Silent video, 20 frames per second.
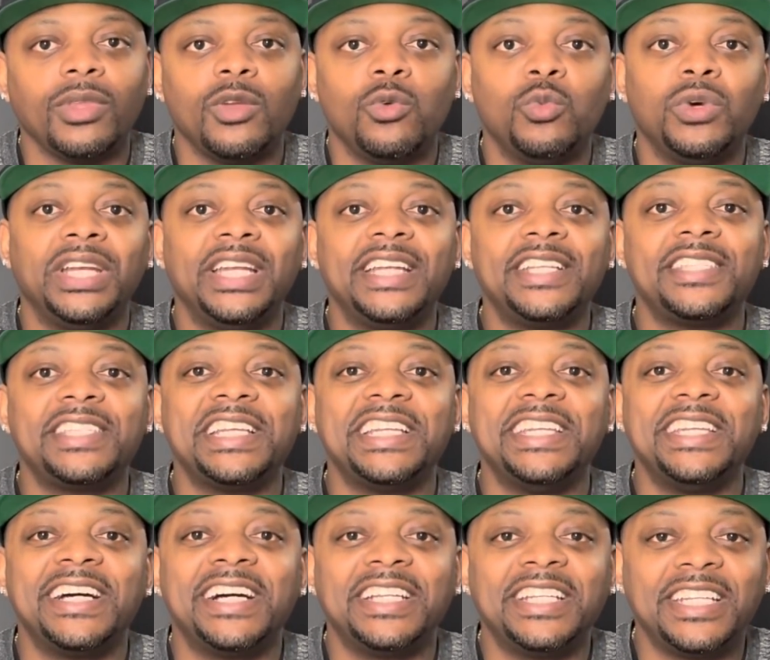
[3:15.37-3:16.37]
when it's a
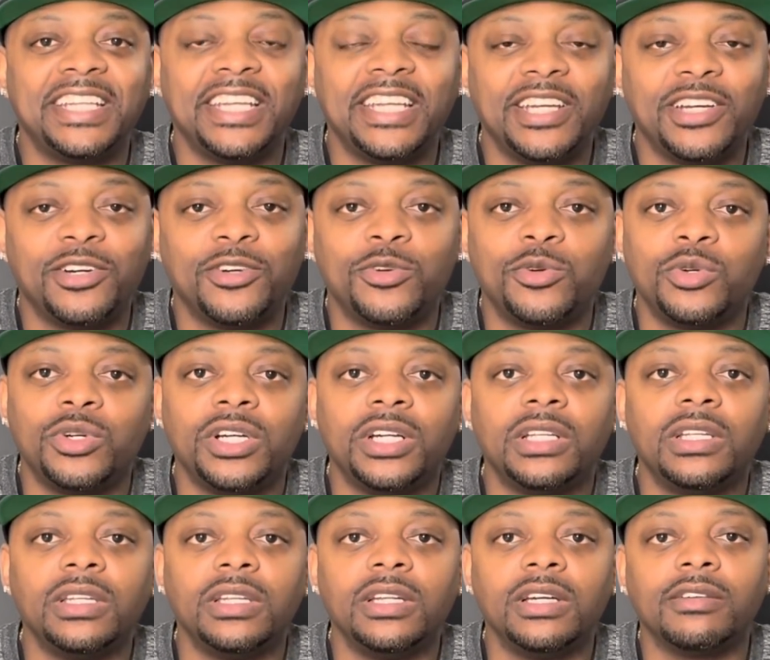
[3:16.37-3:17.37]
done deal,
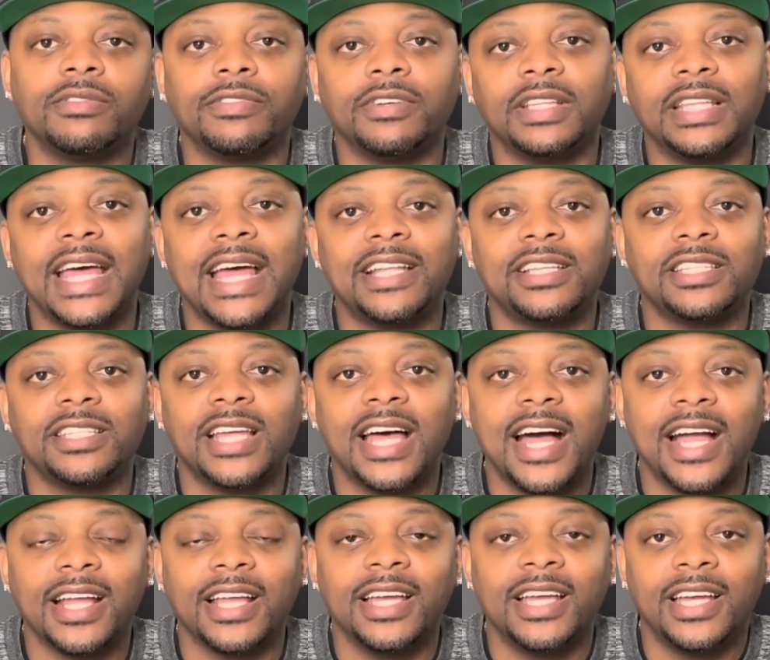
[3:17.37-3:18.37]
look for that
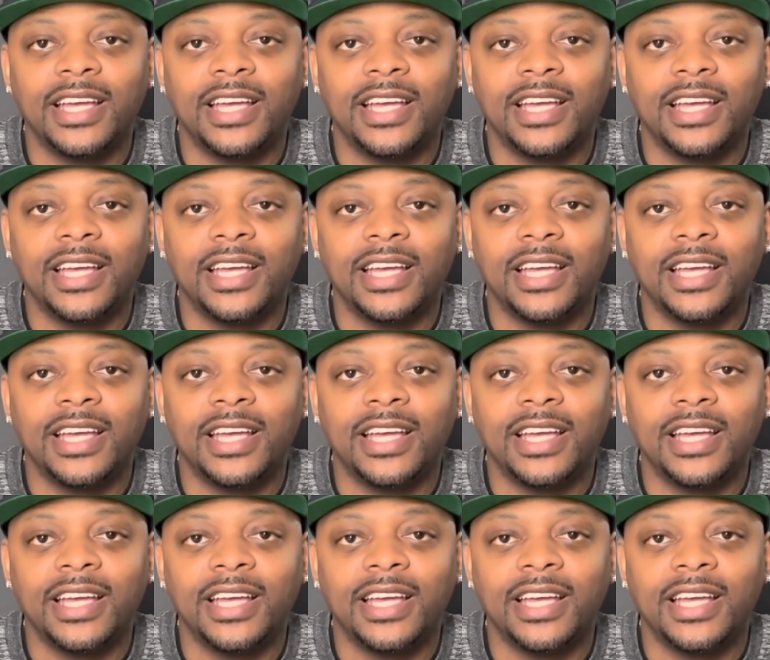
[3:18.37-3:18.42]
stock.